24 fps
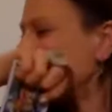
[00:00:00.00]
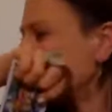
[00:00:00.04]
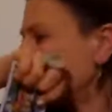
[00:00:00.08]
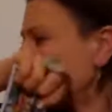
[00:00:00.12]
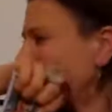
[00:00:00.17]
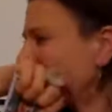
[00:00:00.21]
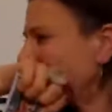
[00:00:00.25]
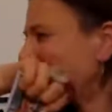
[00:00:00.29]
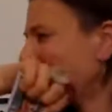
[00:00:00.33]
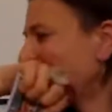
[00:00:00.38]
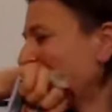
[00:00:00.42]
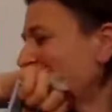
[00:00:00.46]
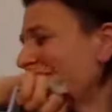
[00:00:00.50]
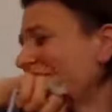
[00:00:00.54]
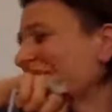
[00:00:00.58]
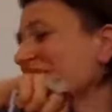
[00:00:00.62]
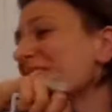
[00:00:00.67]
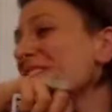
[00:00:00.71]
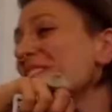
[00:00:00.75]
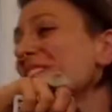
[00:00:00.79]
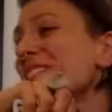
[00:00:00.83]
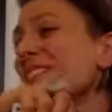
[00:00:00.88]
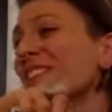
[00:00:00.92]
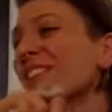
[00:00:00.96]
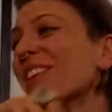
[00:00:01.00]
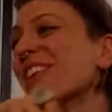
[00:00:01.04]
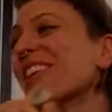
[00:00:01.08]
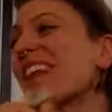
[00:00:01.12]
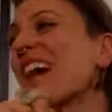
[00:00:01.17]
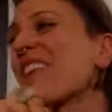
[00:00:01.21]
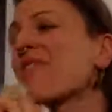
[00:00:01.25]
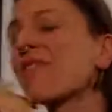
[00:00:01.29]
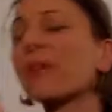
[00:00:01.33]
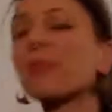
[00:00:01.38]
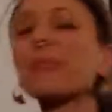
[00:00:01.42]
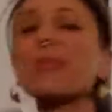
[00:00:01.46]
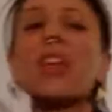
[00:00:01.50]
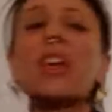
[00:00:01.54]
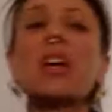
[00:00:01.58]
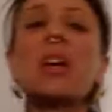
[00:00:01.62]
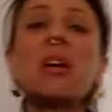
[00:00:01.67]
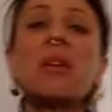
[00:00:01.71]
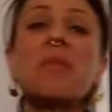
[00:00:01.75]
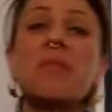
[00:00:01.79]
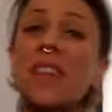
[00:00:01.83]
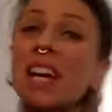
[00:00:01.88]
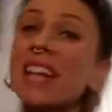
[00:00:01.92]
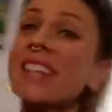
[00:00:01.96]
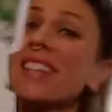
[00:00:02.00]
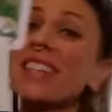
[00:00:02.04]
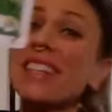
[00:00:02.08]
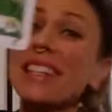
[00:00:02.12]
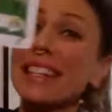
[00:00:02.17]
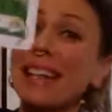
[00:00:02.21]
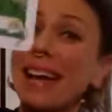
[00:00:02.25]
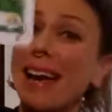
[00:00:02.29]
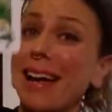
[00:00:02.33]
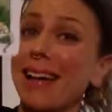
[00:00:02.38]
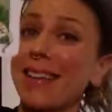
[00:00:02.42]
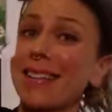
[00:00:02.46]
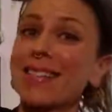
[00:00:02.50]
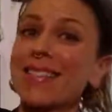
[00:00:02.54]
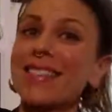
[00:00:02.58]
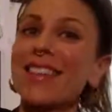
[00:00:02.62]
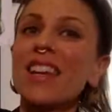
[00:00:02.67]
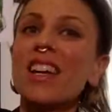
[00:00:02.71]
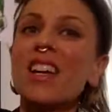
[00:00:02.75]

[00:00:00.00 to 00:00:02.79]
I'm so laughing. That's a yes,